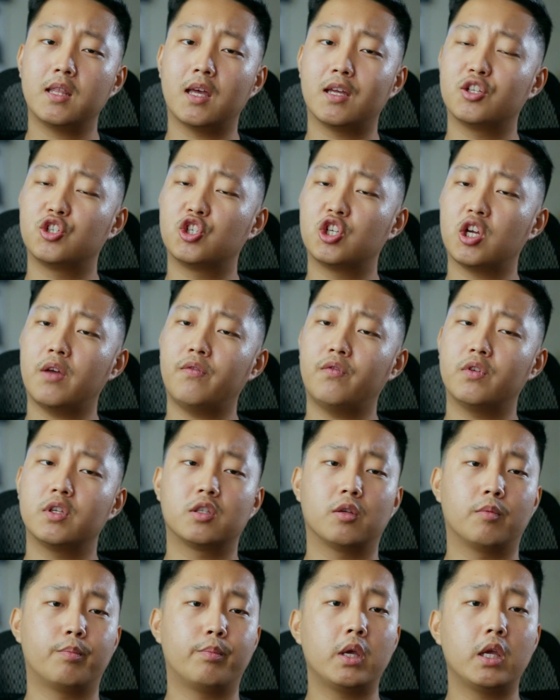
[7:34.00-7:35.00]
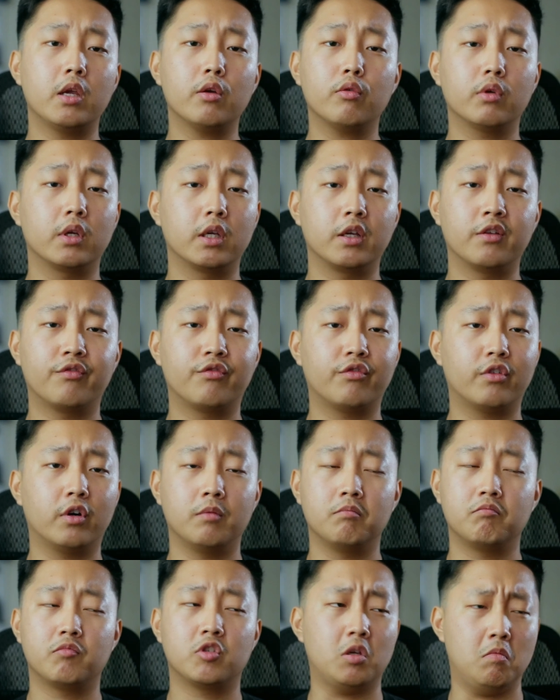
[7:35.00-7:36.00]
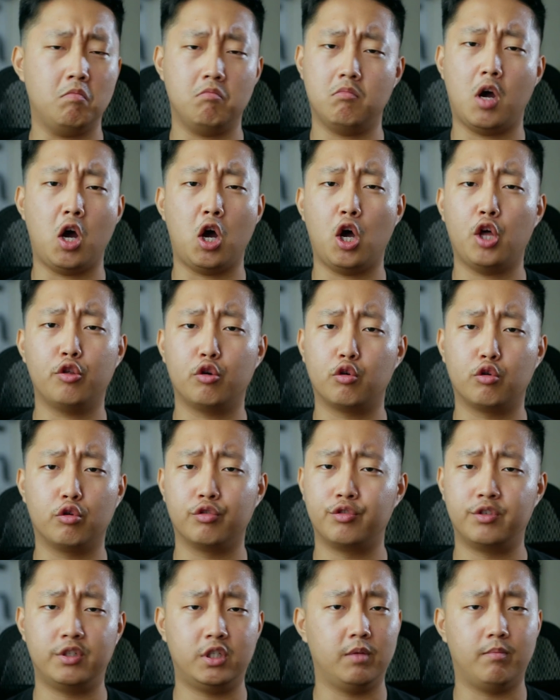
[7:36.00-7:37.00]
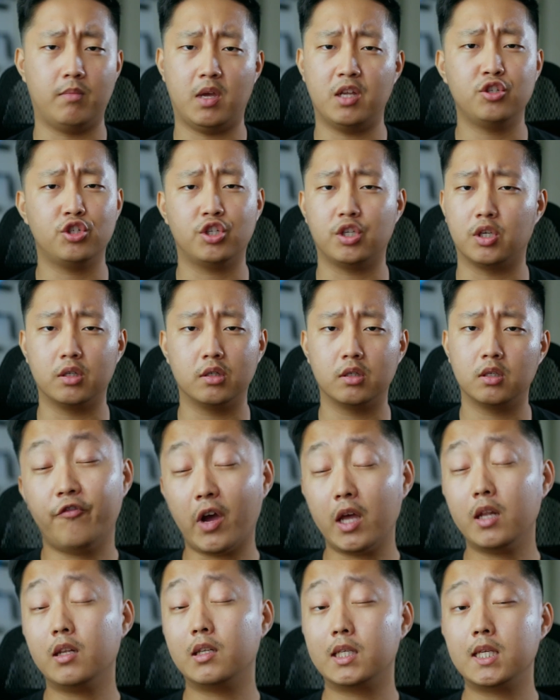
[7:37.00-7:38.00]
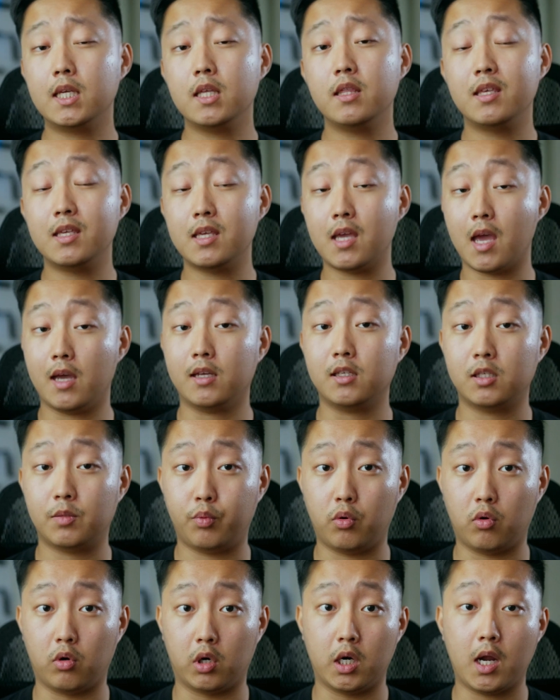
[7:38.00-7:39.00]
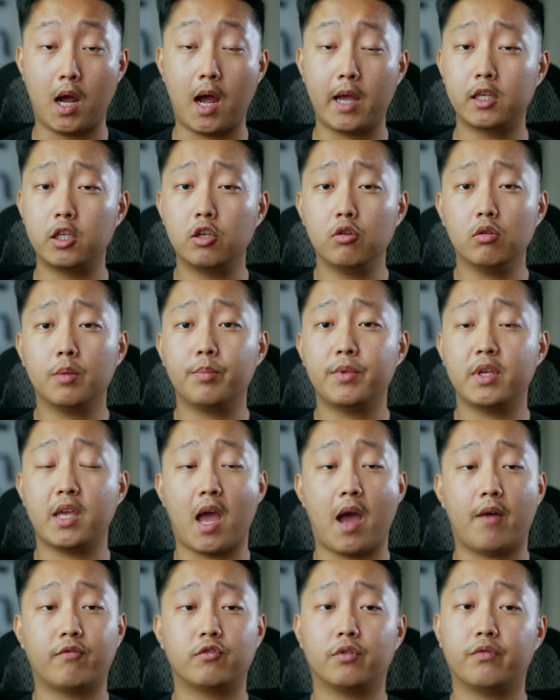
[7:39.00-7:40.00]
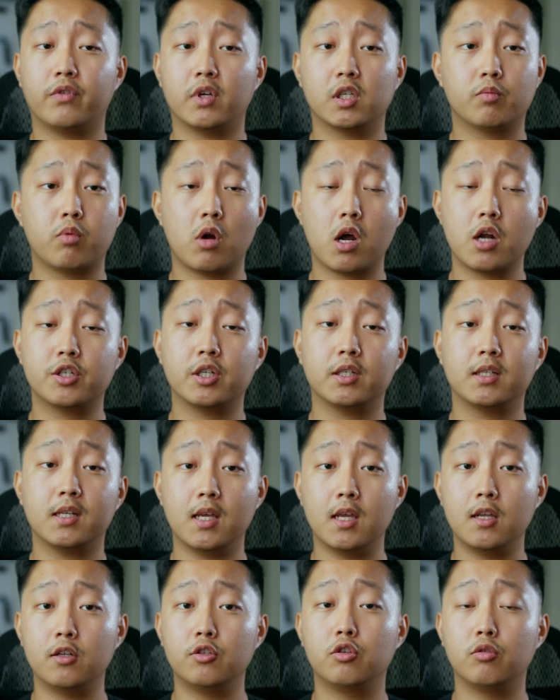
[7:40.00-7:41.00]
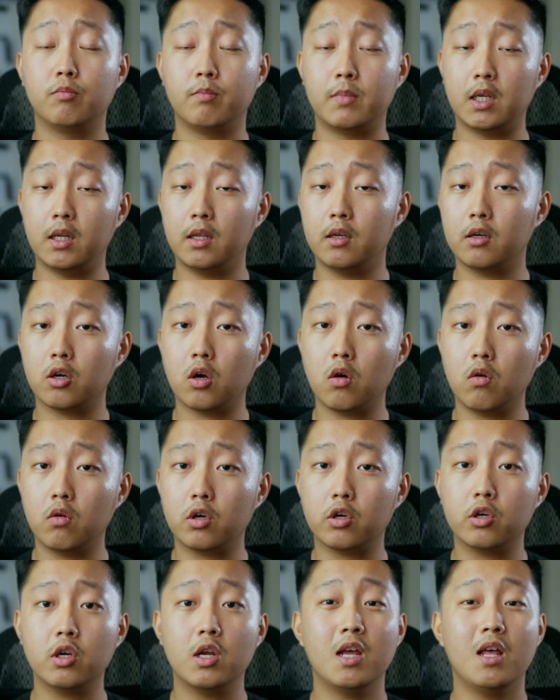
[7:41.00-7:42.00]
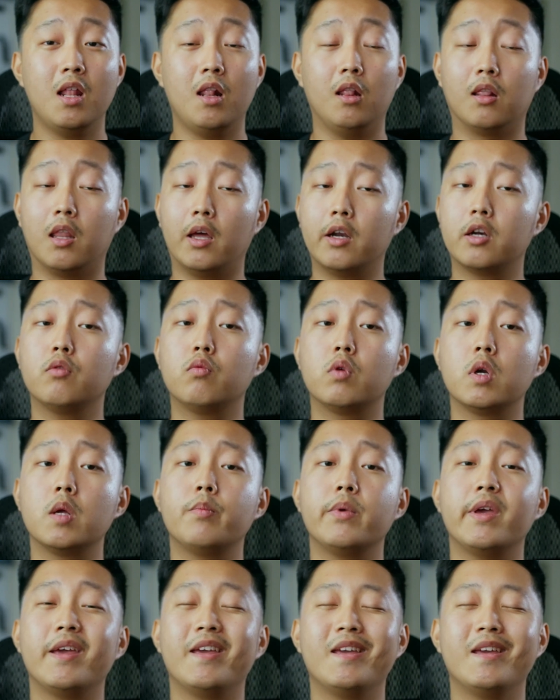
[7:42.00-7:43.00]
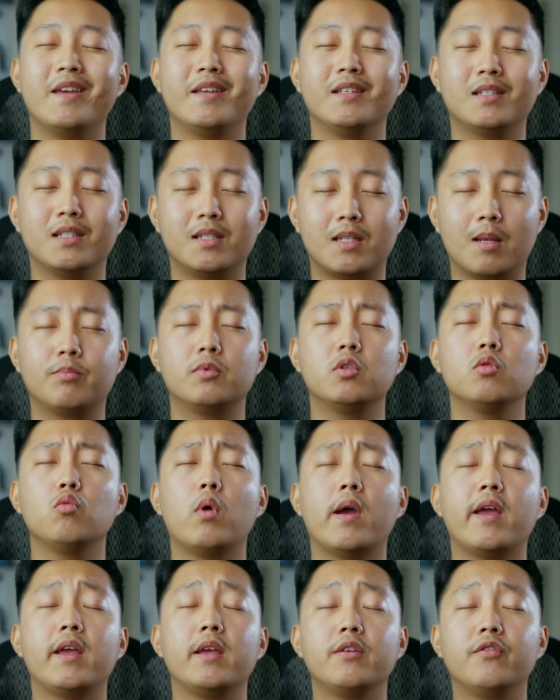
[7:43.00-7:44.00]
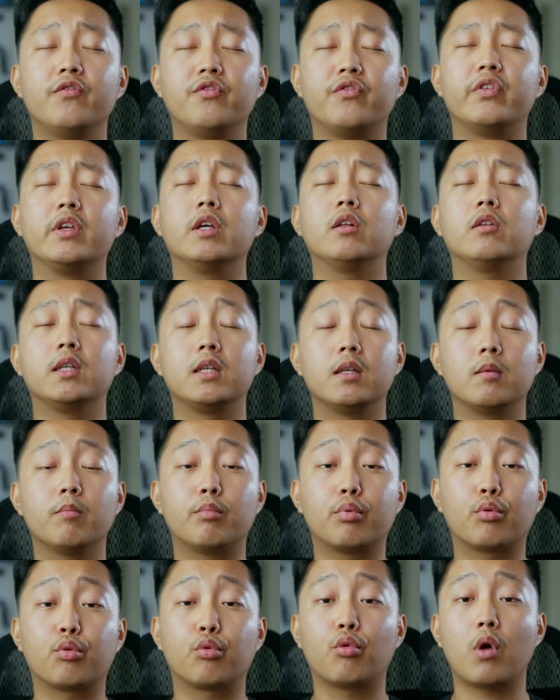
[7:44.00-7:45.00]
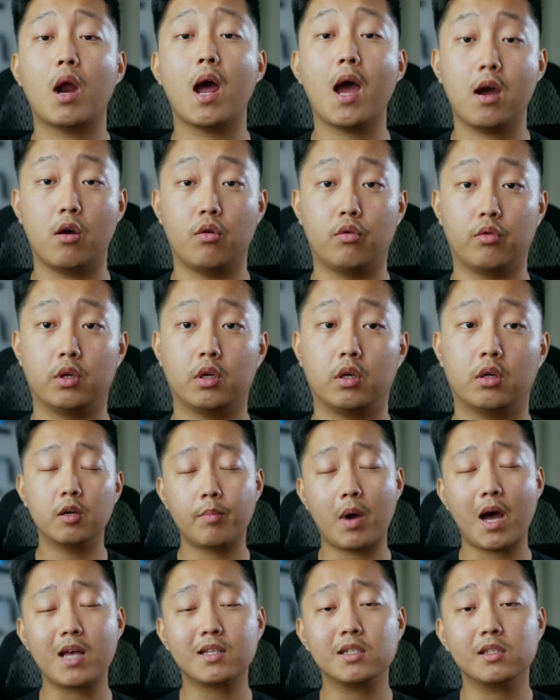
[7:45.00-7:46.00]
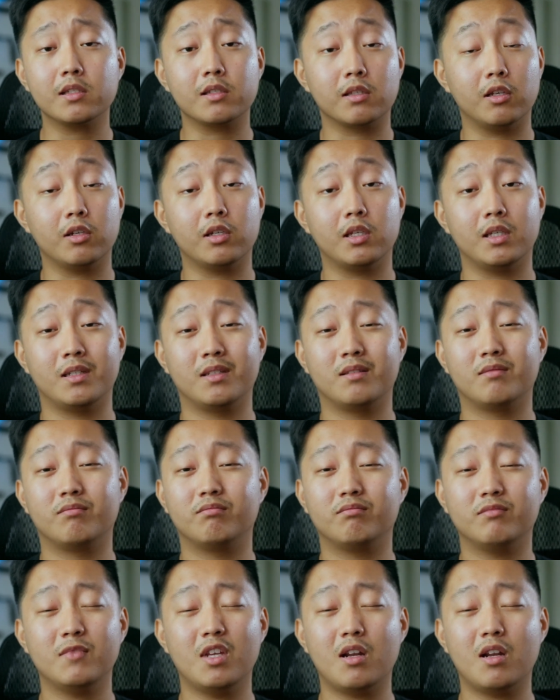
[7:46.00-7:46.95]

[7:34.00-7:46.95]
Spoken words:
that Jeff is appearing from some other dimension. And finally, the export. I queued up the After Effects project into Media Encoder, let it rip, and stepped away feeling proud. The composite is looking,